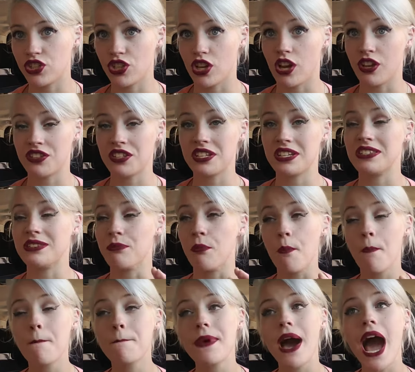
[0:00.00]
dogs. It is
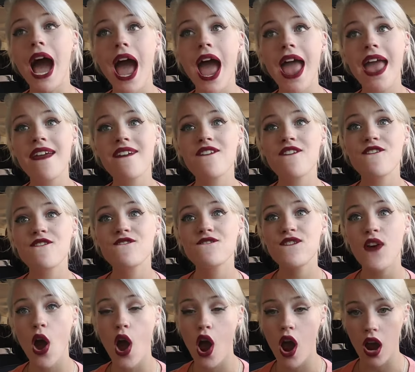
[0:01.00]
by
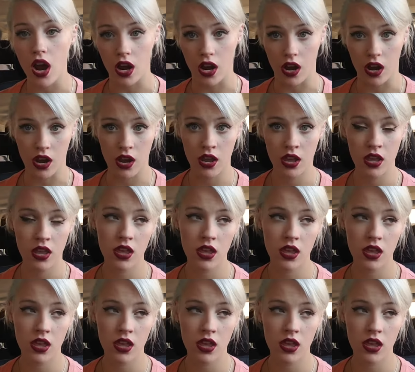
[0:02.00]
far